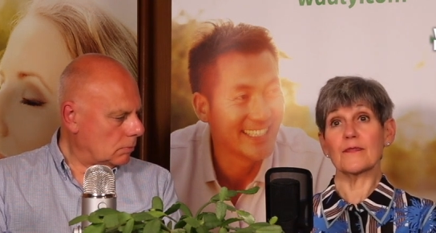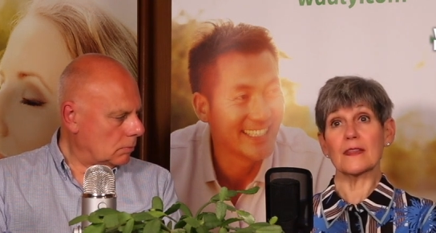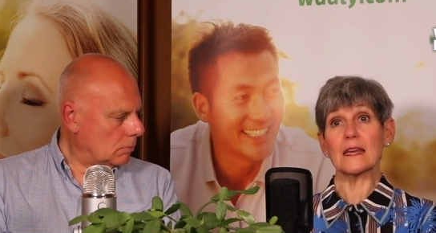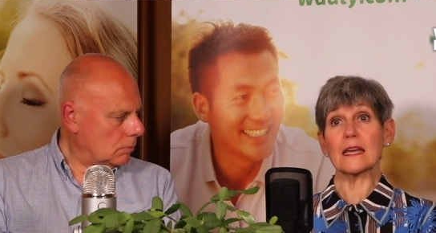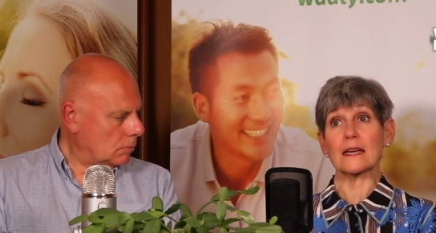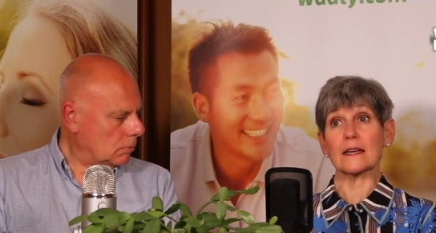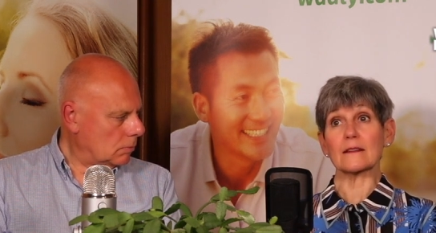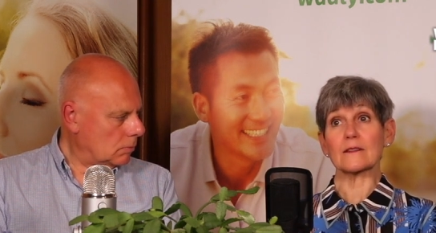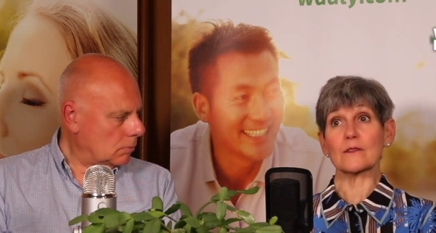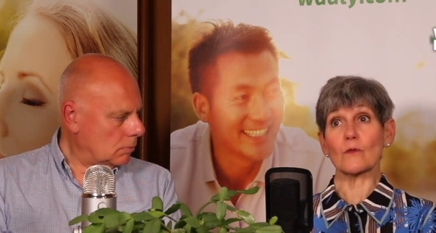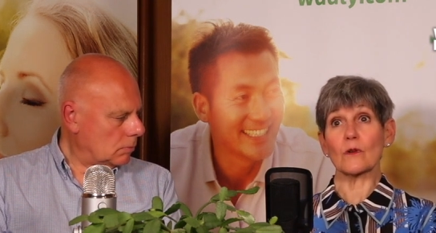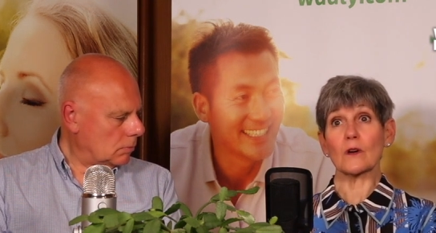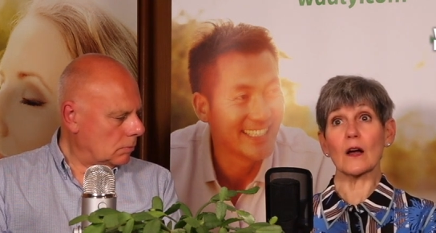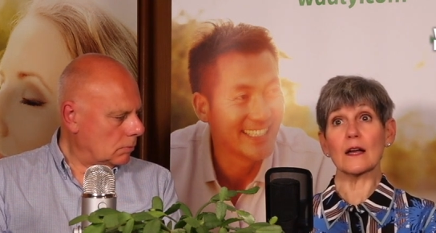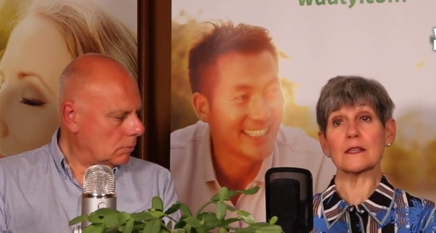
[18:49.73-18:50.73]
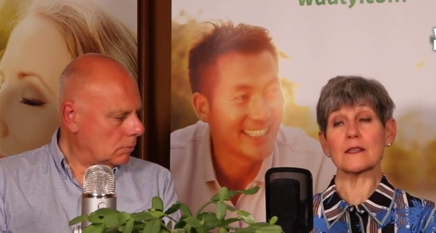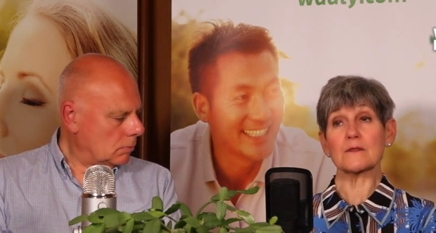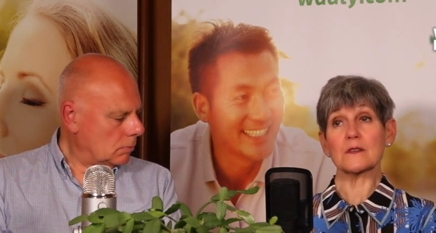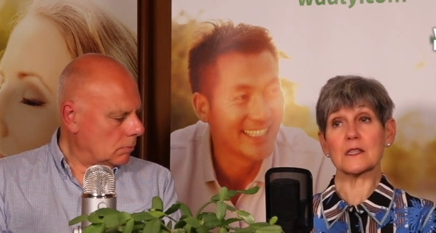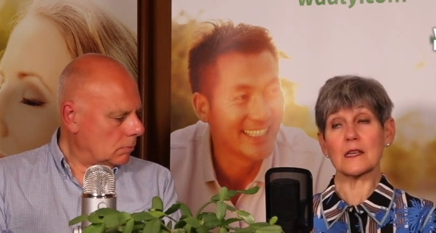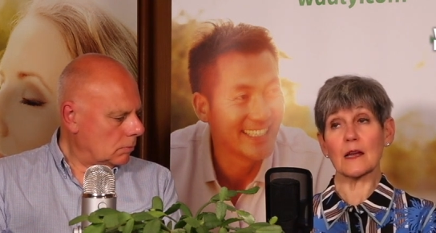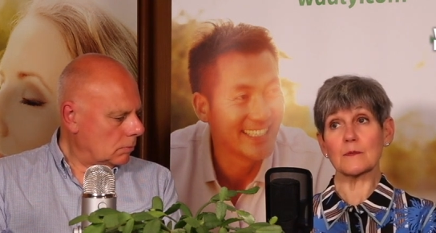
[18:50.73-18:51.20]
Speaker 1: things, all kinds of
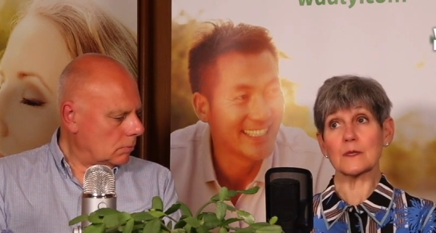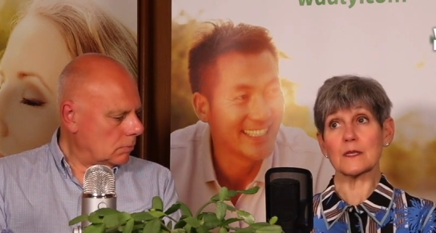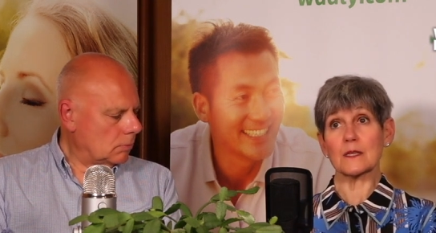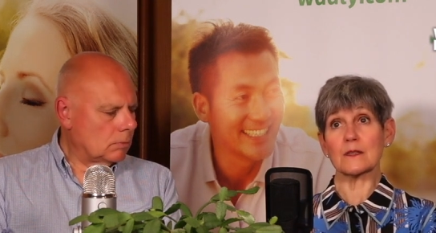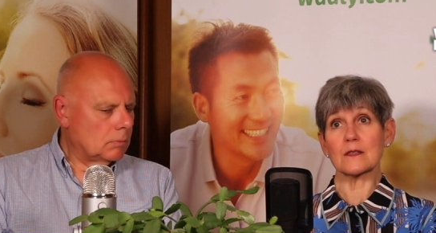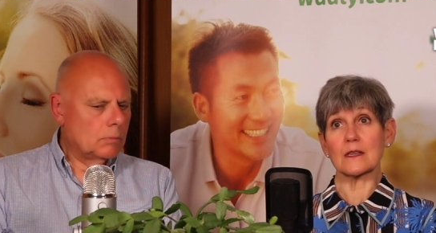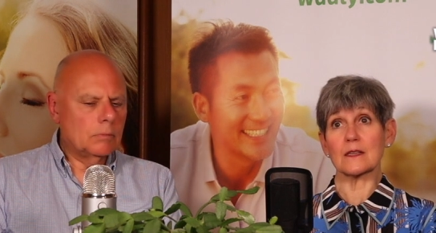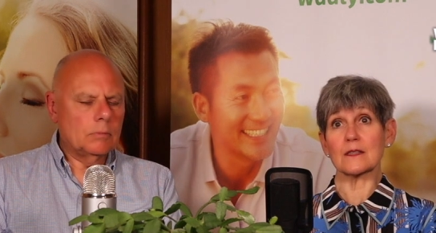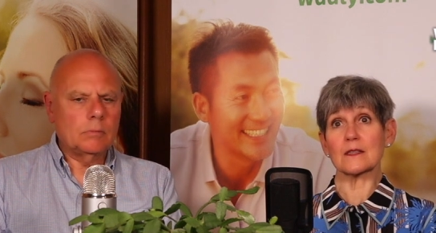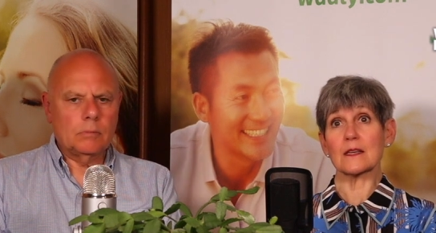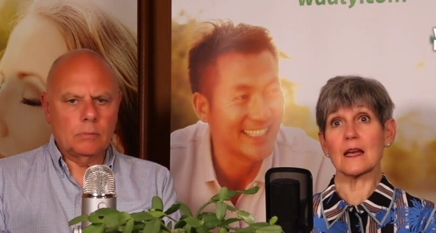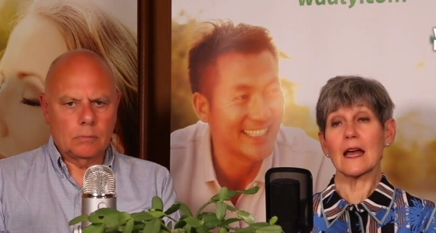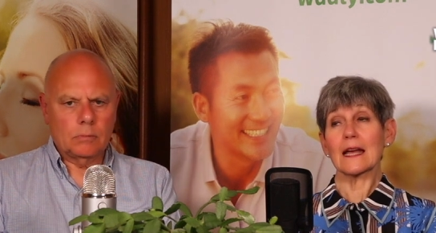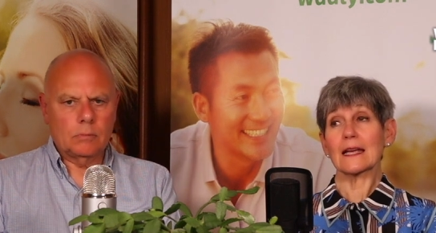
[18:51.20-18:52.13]
substances